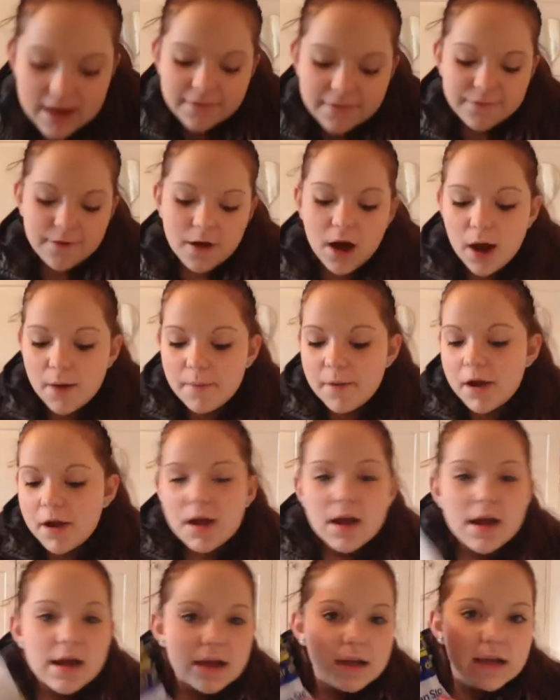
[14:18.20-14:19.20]
I farm
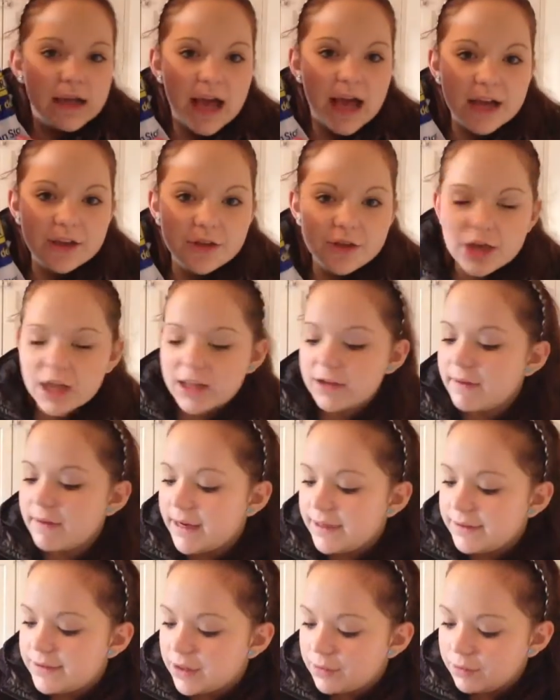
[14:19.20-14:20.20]
Cash
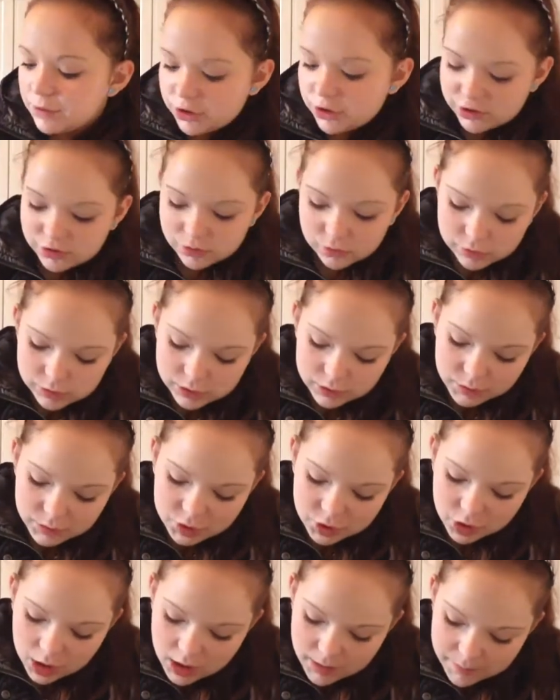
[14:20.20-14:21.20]
Generator, which is also a
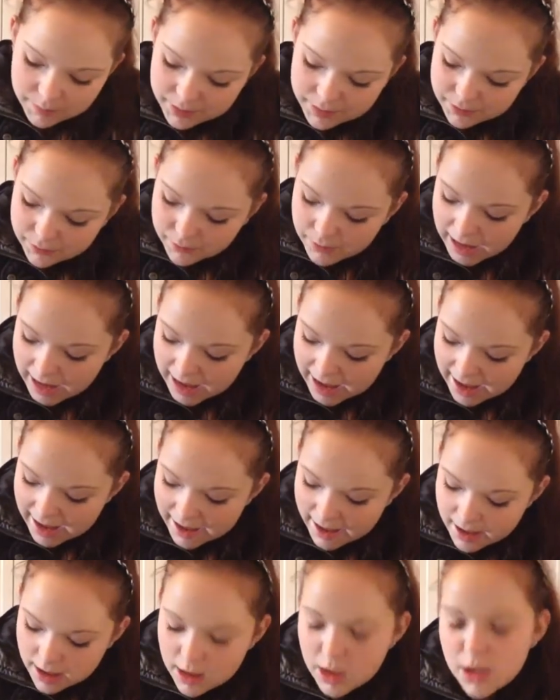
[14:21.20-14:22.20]
shop where
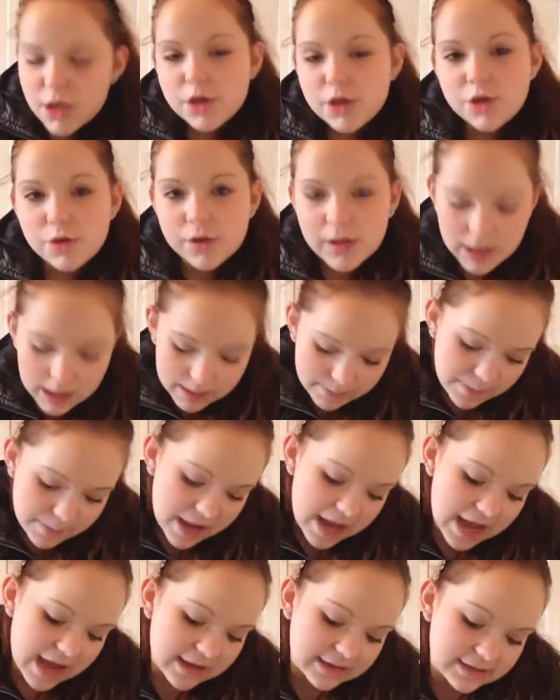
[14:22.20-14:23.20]
you can
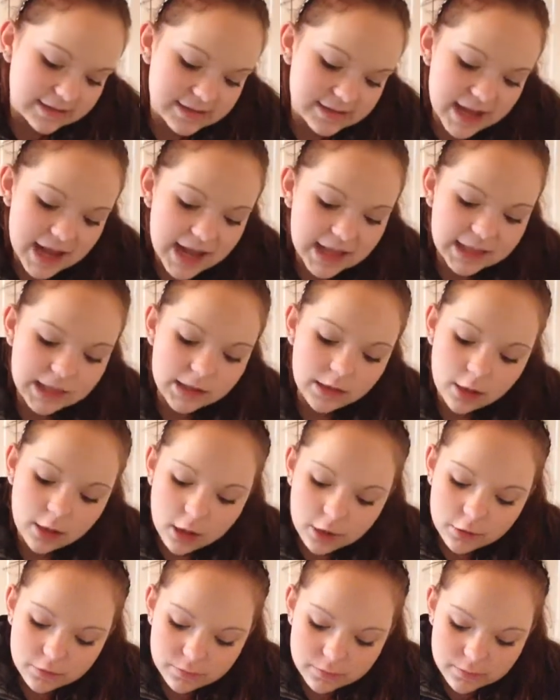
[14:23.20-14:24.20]
buy, sell and
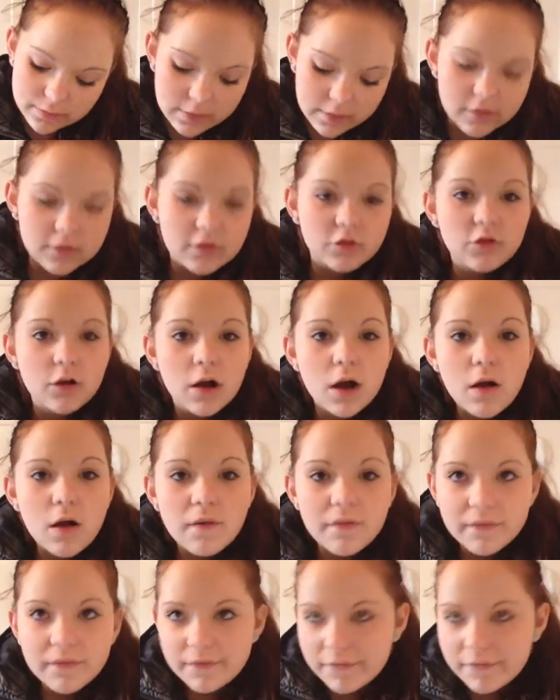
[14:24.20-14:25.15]
loan stuff.